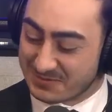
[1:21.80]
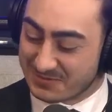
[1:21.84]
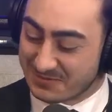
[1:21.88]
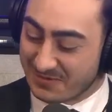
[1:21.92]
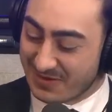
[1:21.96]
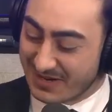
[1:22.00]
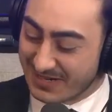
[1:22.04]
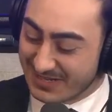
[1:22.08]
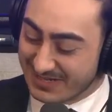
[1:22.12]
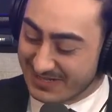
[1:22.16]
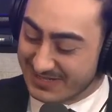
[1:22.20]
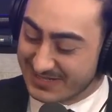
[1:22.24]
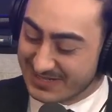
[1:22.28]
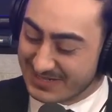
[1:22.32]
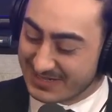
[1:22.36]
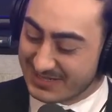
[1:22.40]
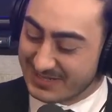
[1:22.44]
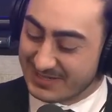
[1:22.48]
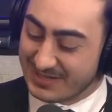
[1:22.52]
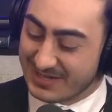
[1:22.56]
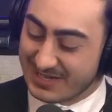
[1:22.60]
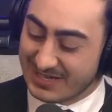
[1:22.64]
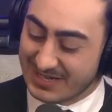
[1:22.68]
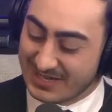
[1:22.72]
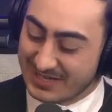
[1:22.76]
funny, isn't it?
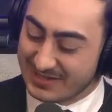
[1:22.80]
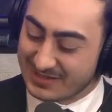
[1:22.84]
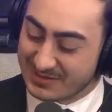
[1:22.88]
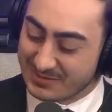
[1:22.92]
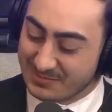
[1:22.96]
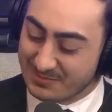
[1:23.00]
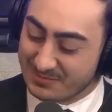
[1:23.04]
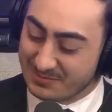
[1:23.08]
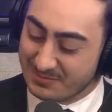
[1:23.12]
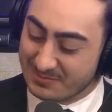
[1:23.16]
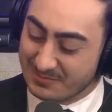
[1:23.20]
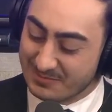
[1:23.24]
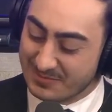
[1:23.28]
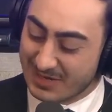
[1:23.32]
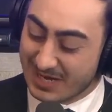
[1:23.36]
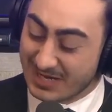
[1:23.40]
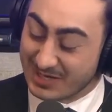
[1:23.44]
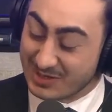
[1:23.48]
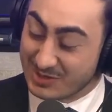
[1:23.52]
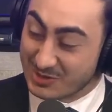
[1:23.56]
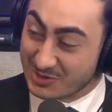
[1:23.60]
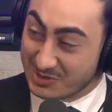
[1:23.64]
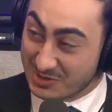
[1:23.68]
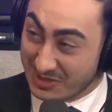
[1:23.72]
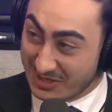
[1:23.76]
You hear them and
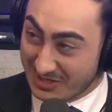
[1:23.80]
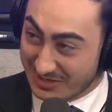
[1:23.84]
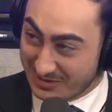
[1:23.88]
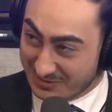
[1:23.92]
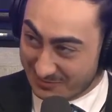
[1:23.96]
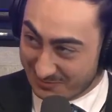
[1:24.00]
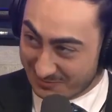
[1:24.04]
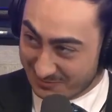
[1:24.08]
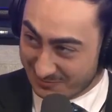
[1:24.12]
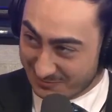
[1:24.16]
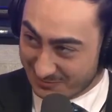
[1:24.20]
you see them